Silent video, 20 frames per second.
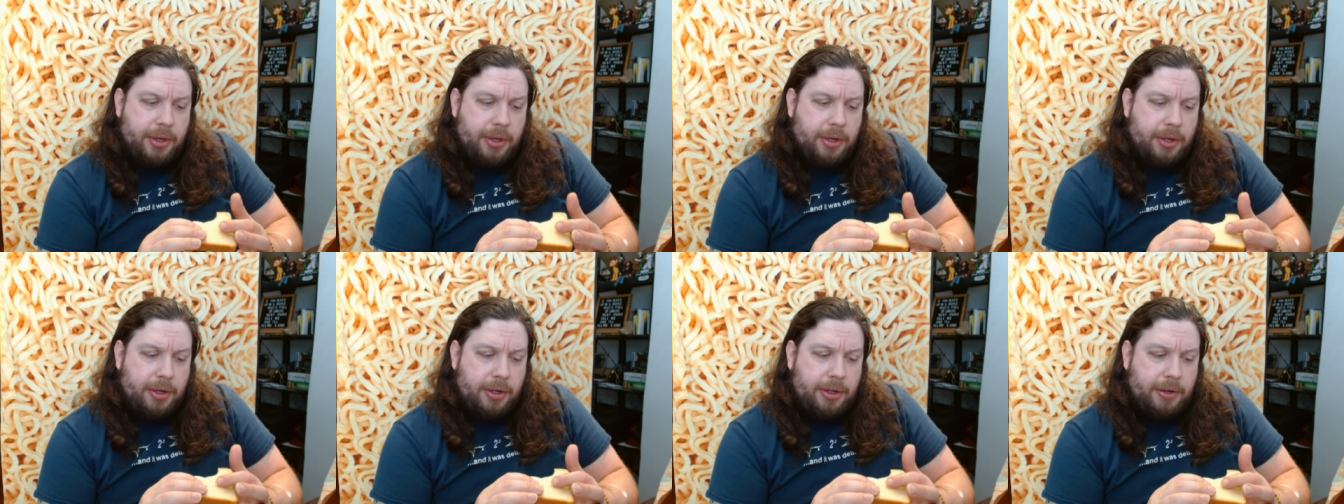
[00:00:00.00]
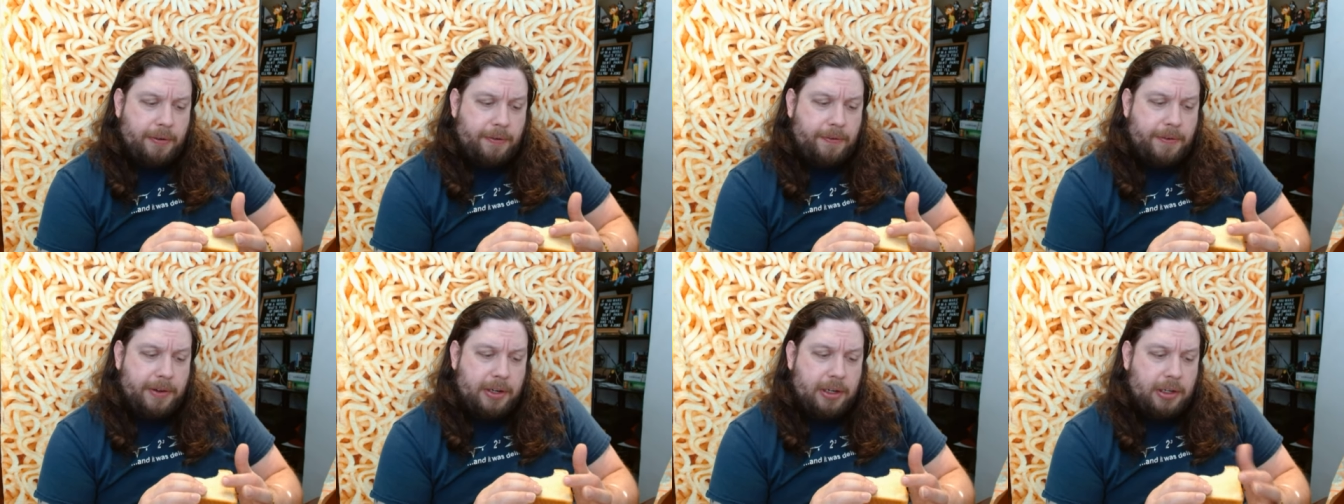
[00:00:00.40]

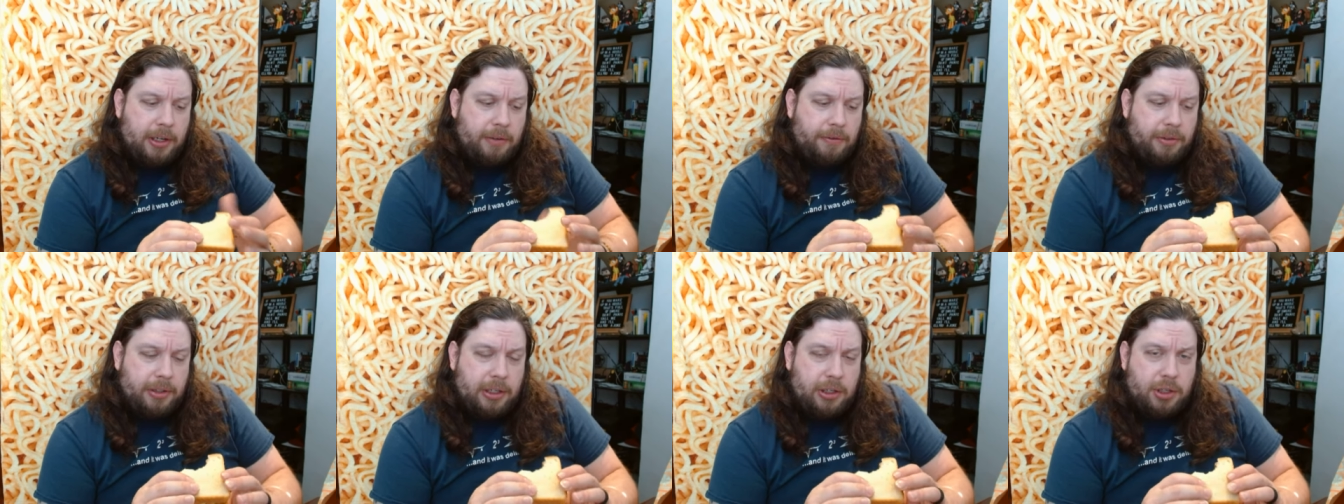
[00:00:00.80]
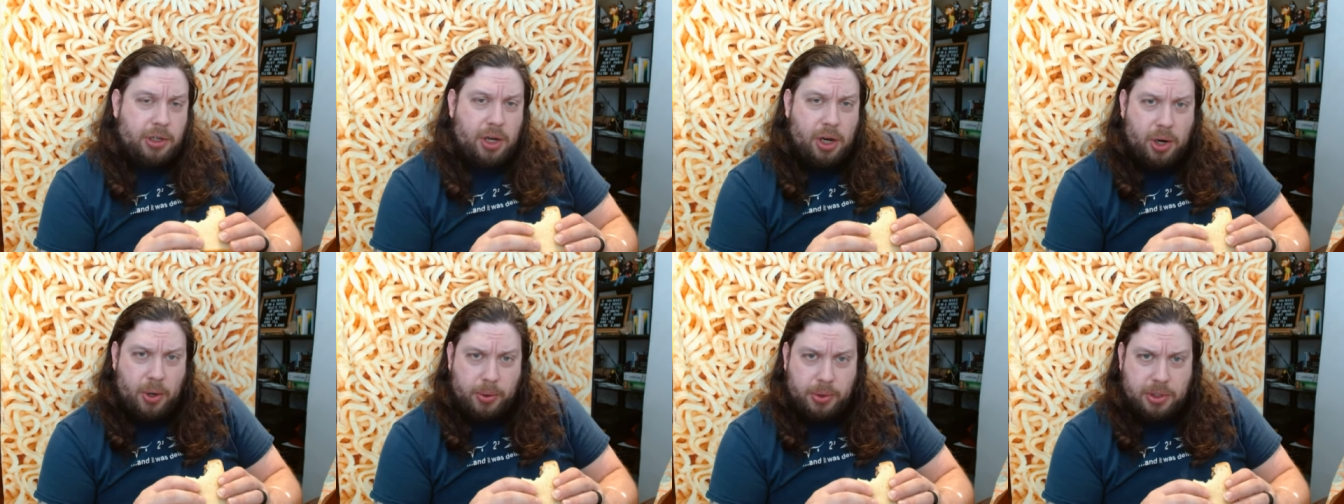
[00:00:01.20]
definitively
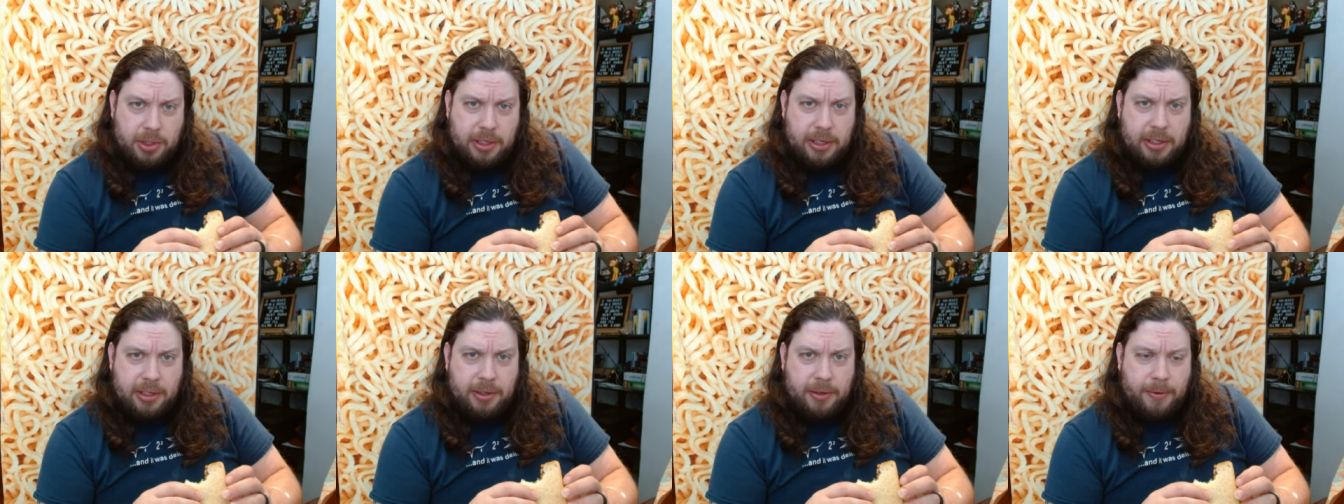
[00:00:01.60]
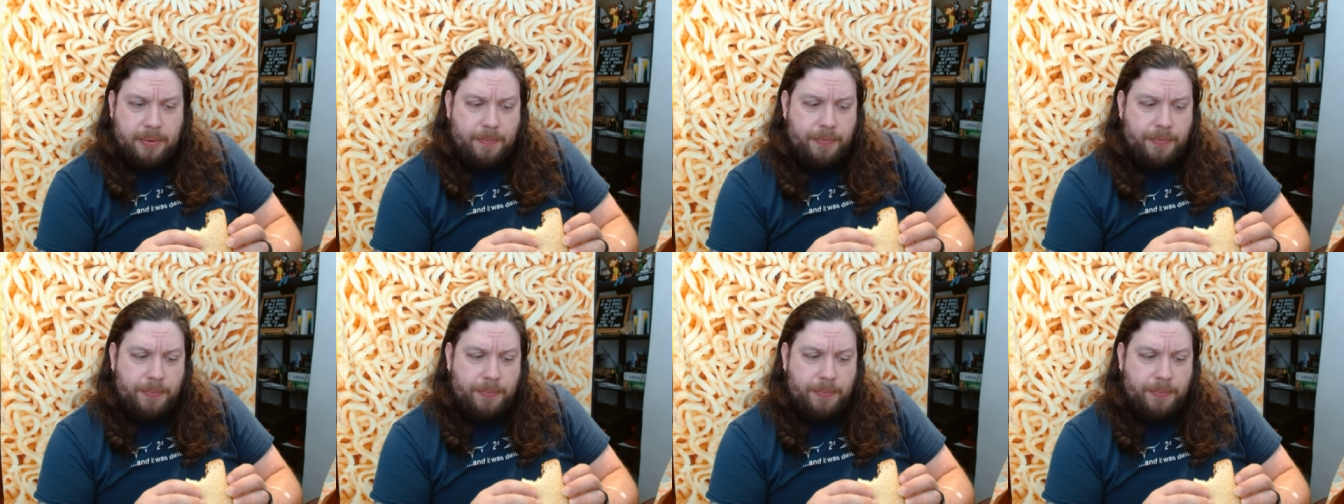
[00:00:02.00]
toasted,